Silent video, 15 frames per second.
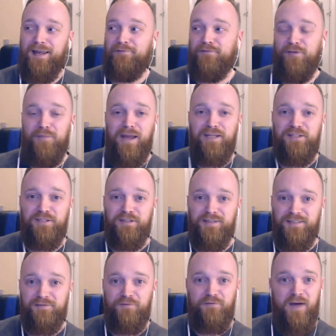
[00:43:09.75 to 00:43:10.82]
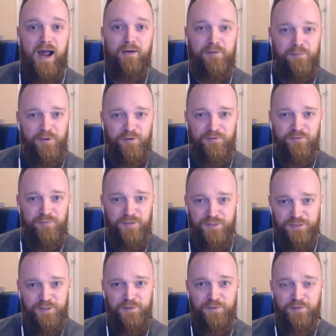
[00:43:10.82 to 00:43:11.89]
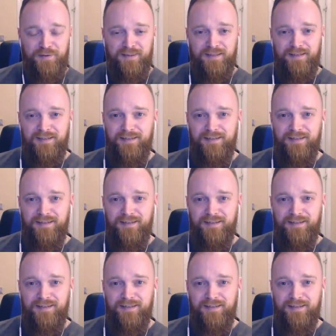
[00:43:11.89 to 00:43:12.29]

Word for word: information that's far removed from the truth.